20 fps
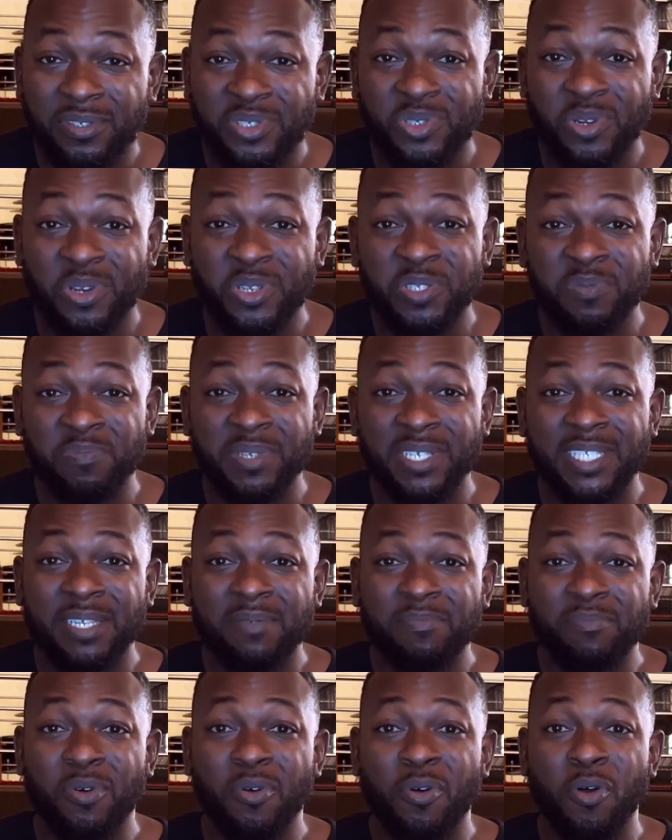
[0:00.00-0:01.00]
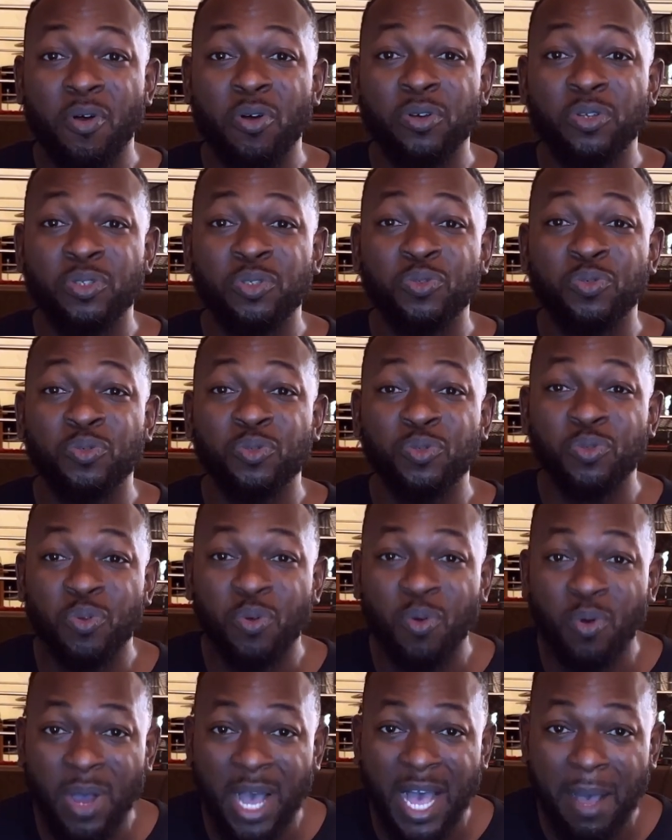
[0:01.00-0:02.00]
Trust me, the more you
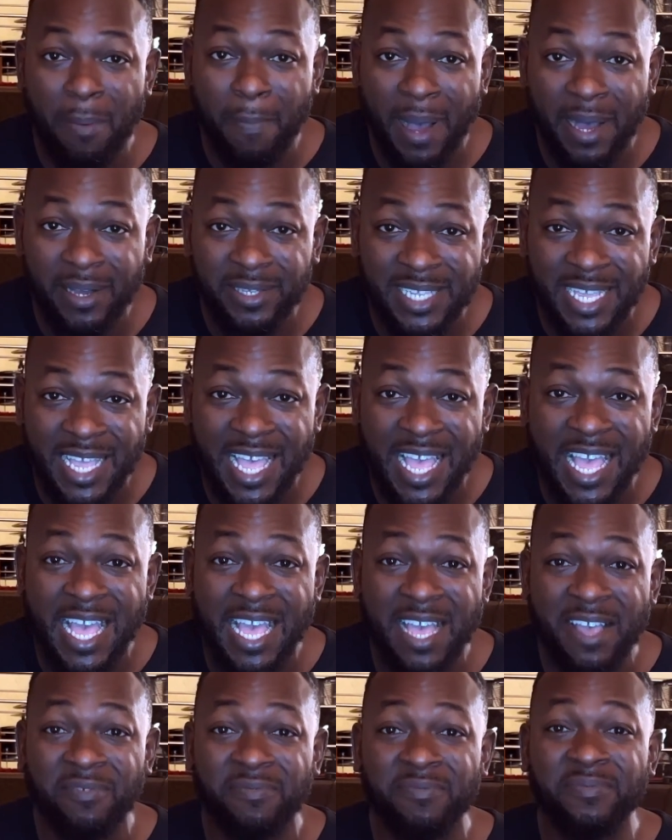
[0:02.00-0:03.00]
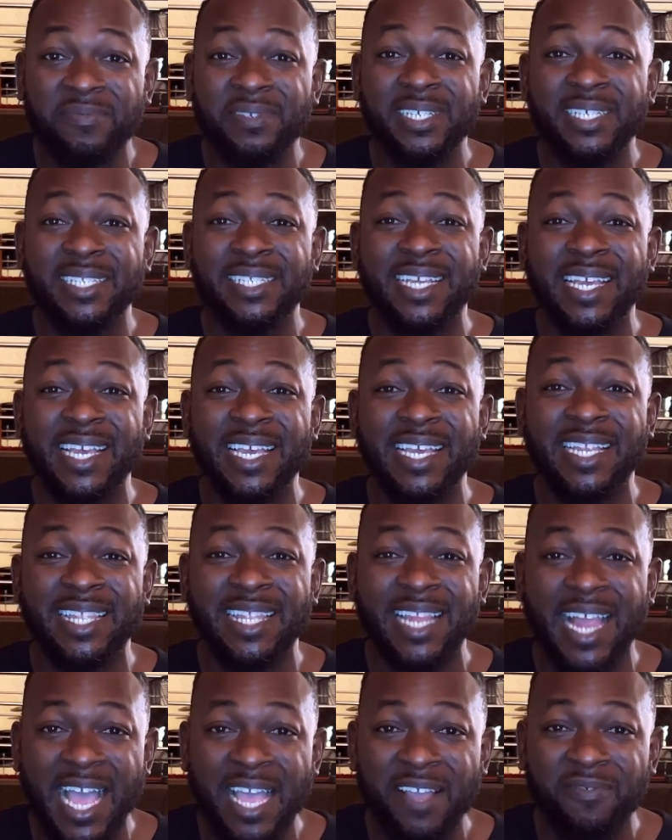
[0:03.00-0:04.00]
know about everyday
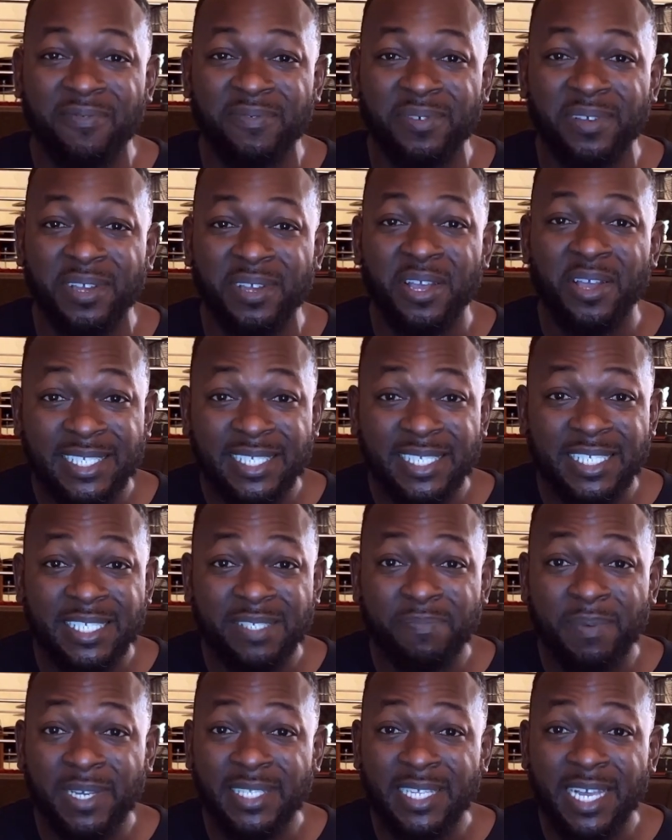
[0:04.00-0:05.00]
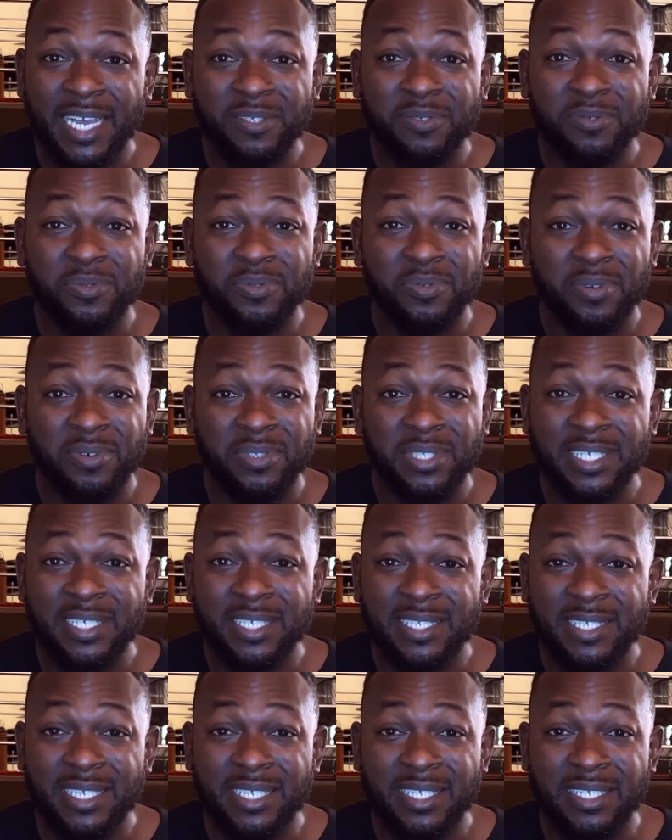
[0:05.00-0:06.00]
life, it's better you know
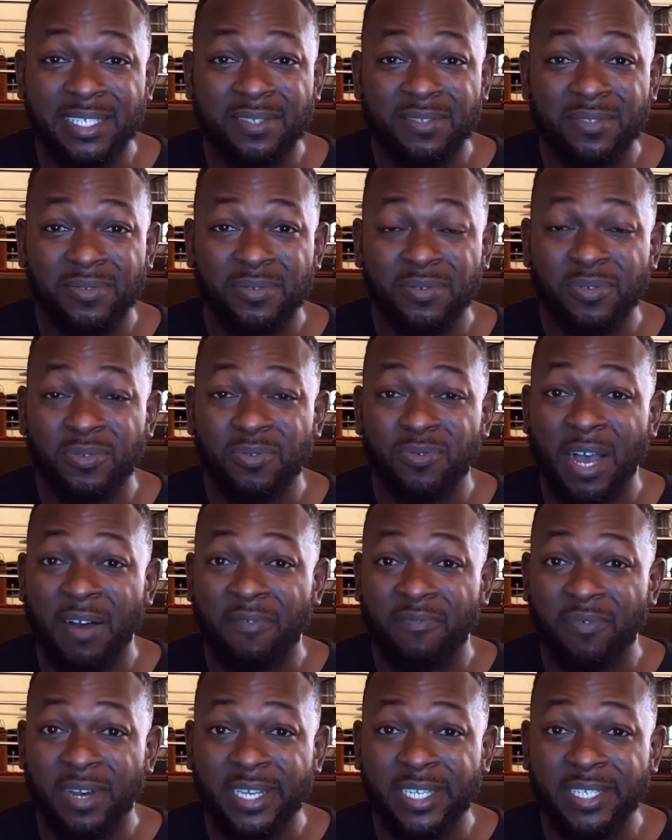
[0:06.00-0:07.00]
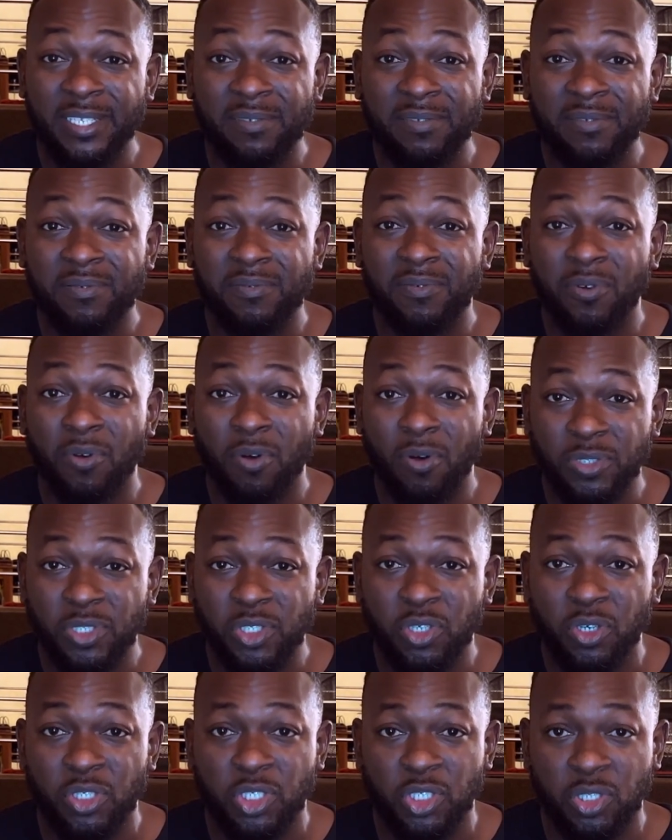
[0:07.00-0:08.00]
these things so you avoid
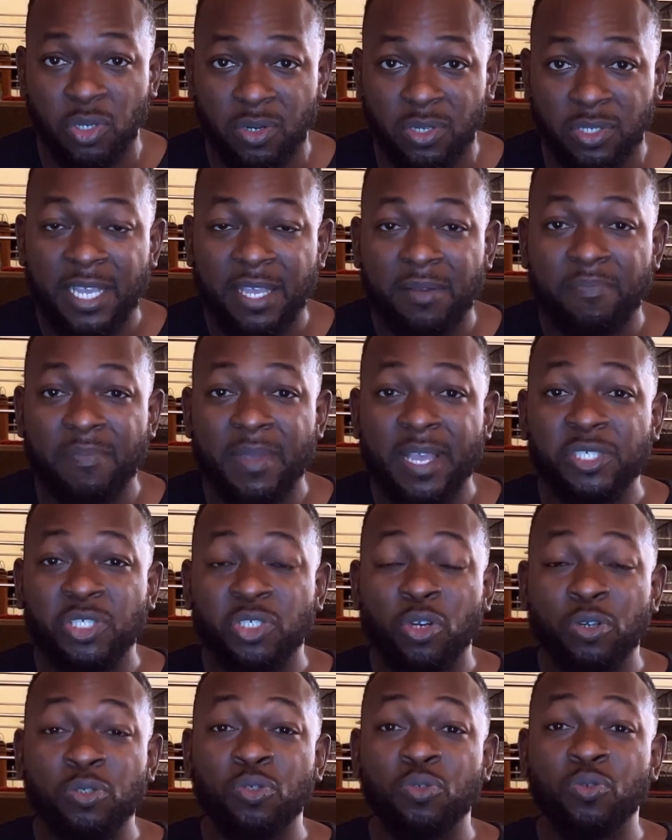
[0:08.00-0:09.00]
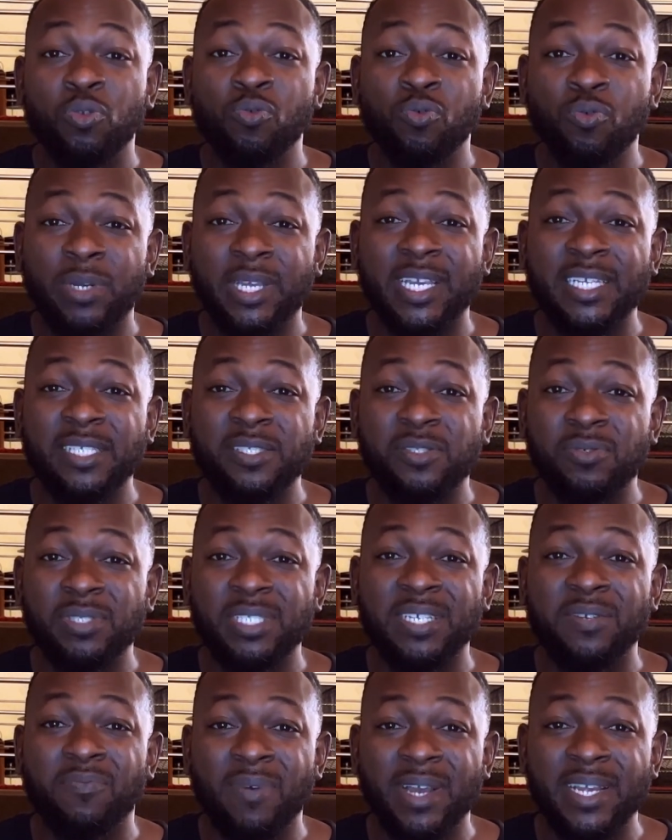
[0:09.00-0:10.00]
culture shocks. Make sure you look into
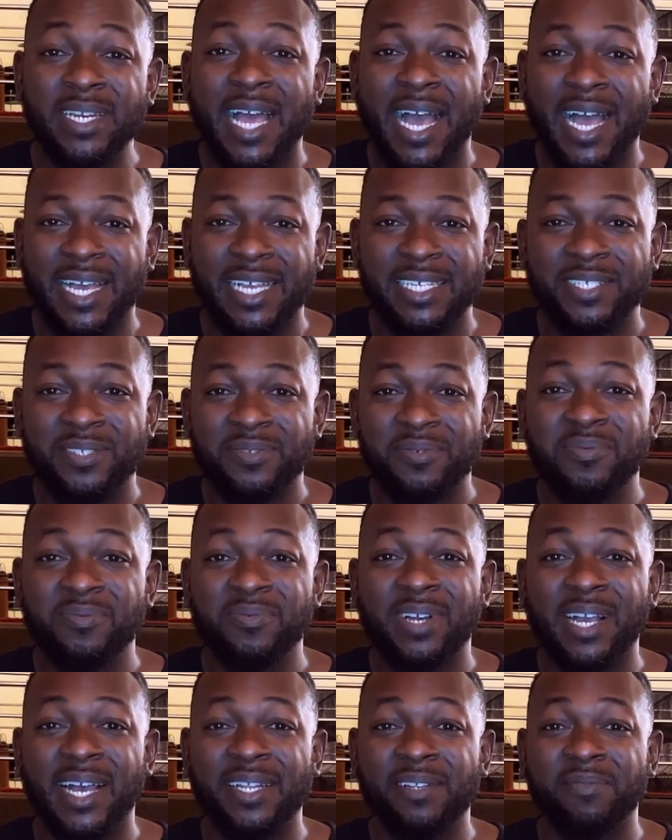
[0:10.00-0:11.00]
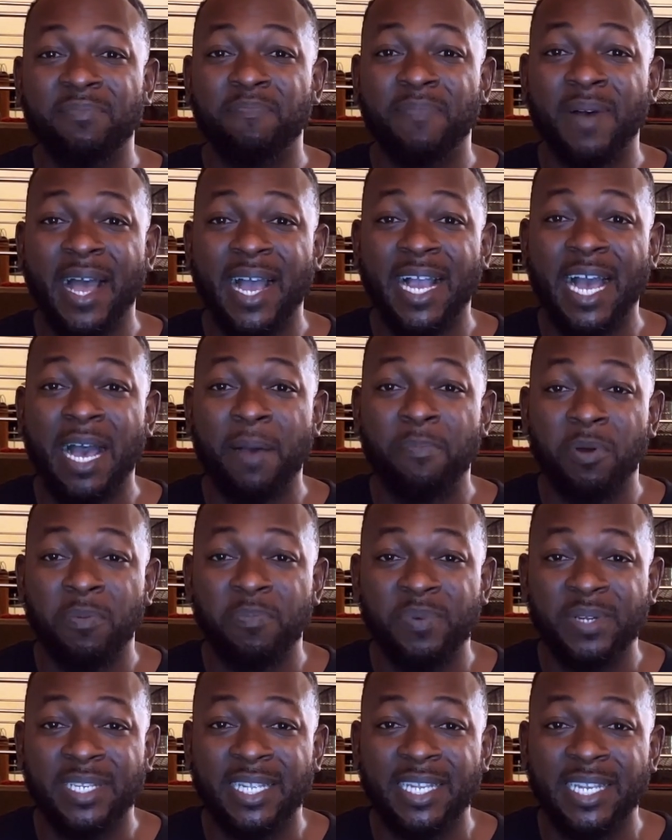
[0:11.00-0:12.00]
the weather so you can pack
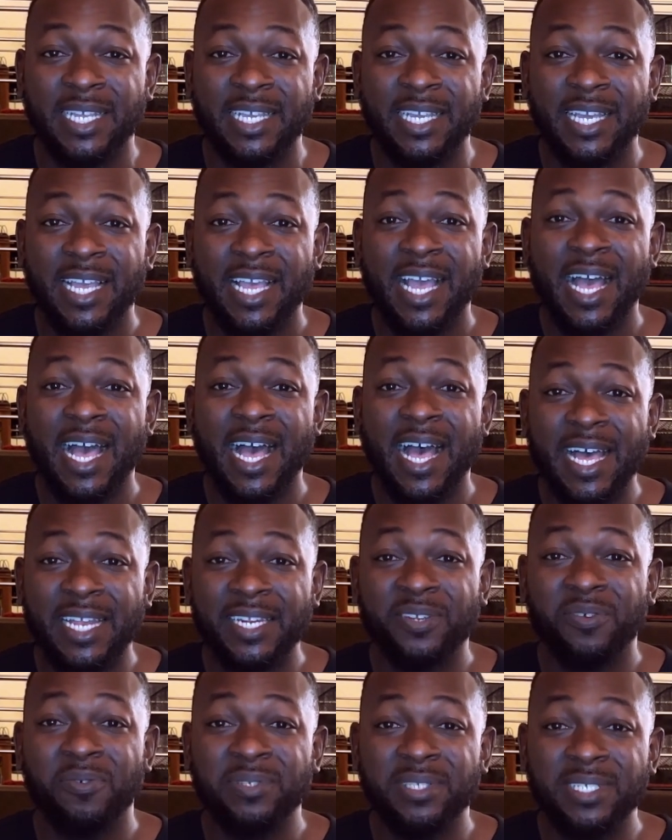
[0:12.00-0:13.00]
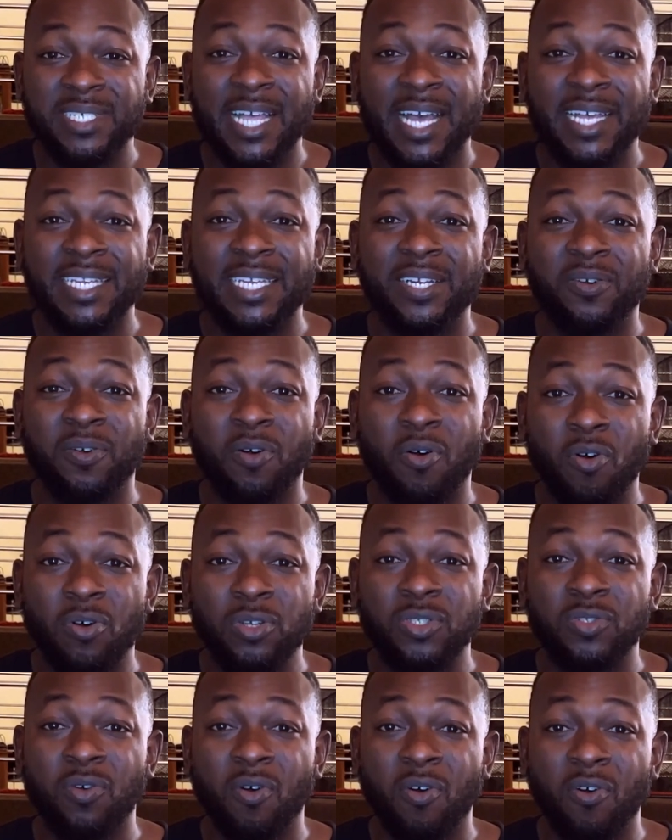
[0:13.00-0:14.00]
appropriately and consider the
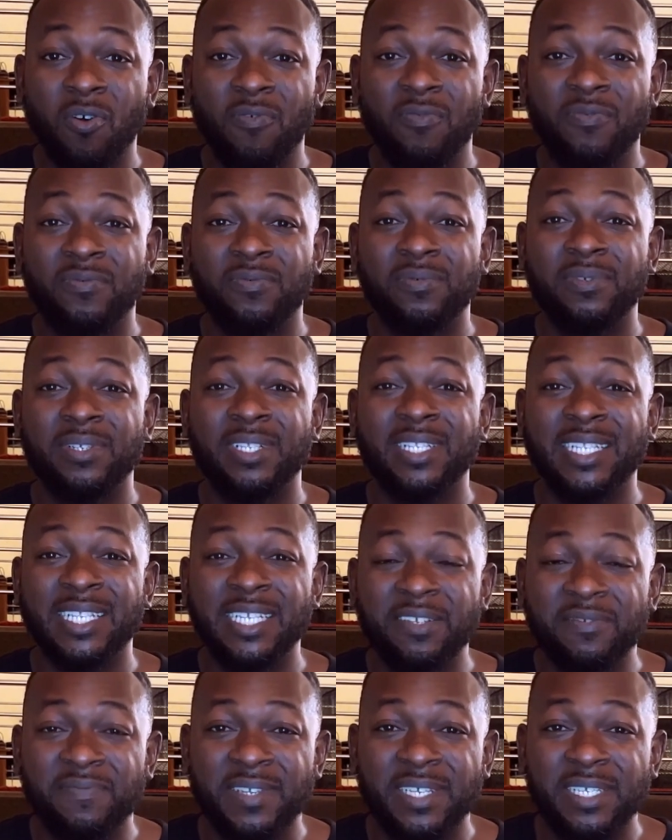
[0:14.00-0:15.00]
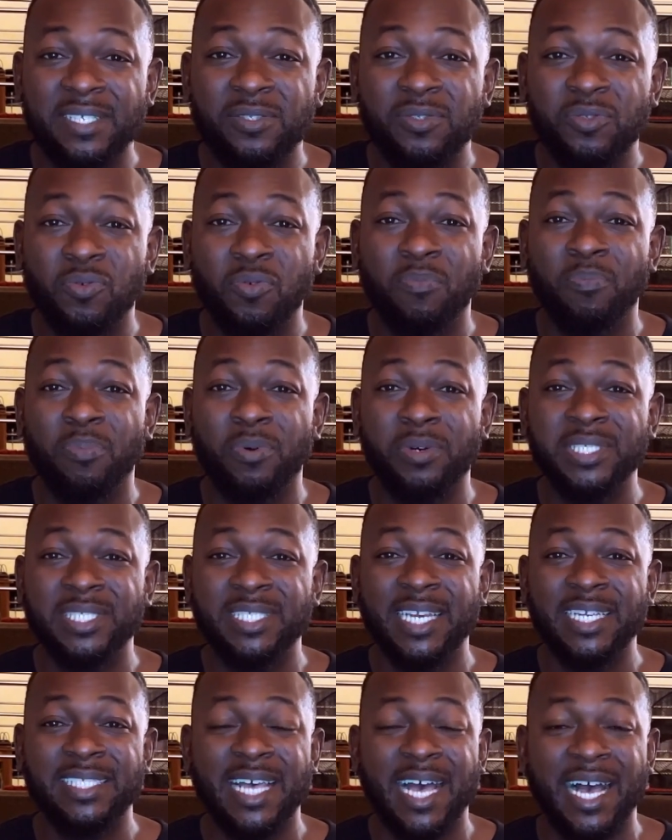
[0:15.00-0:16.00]
cost of living to
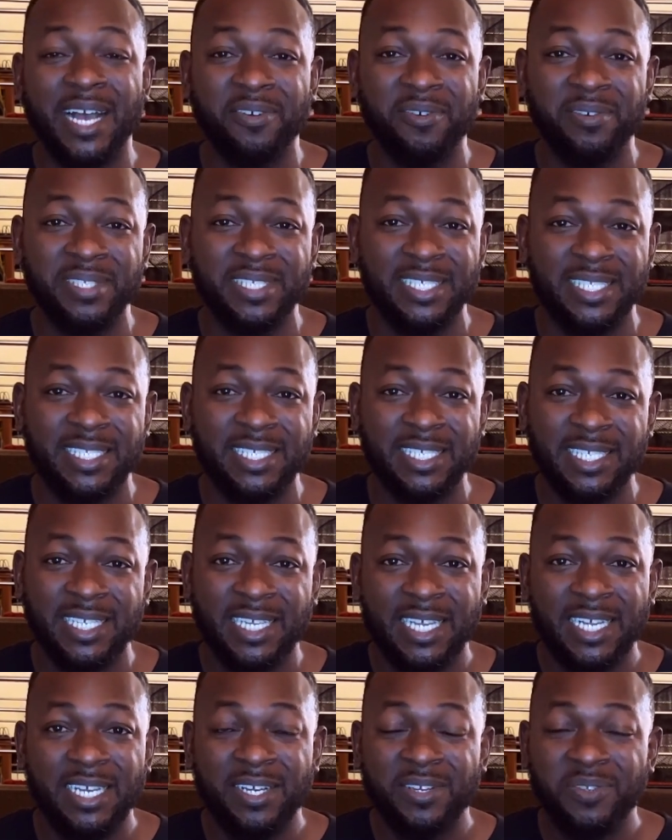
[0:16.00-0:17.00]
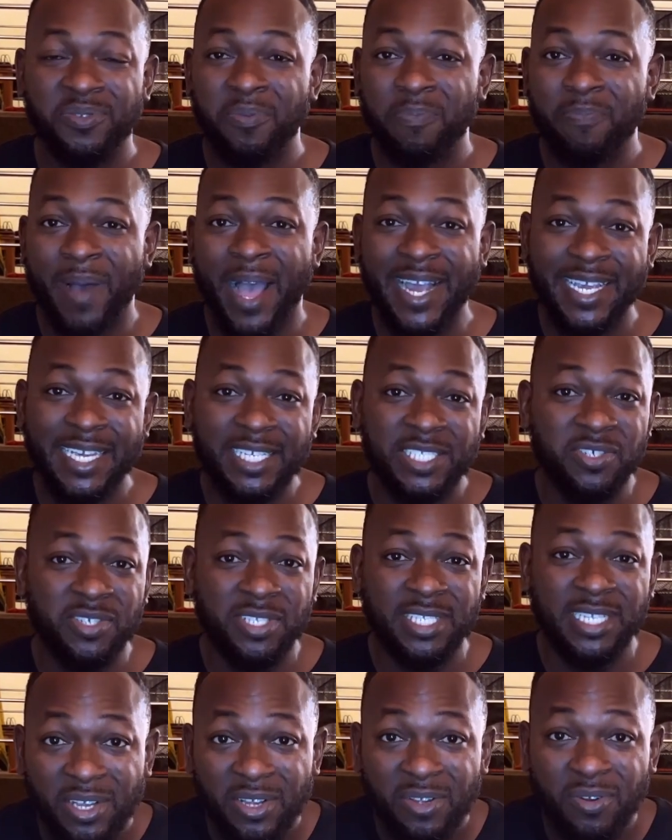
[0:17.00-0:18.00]
budget accordingly. To package
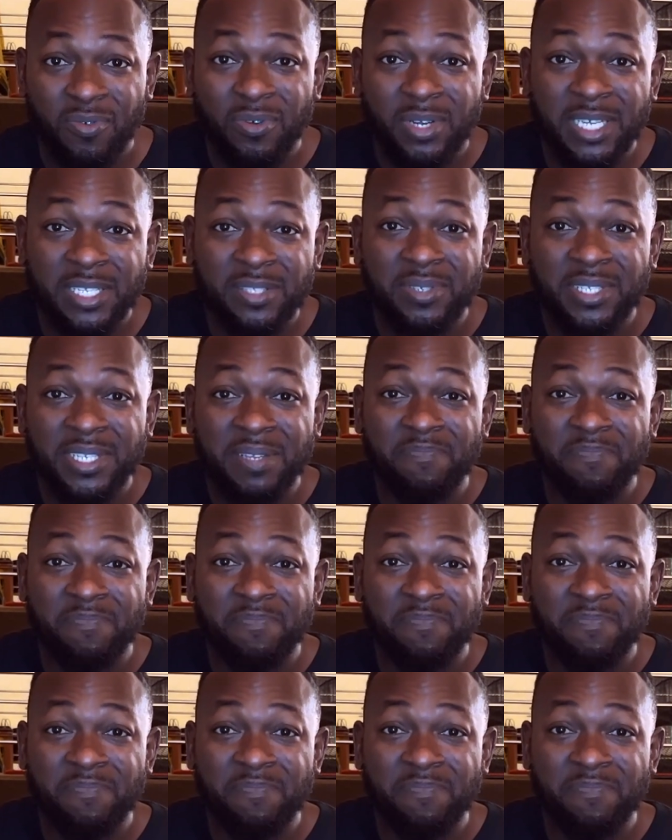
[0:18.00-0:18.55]
yourself, look into the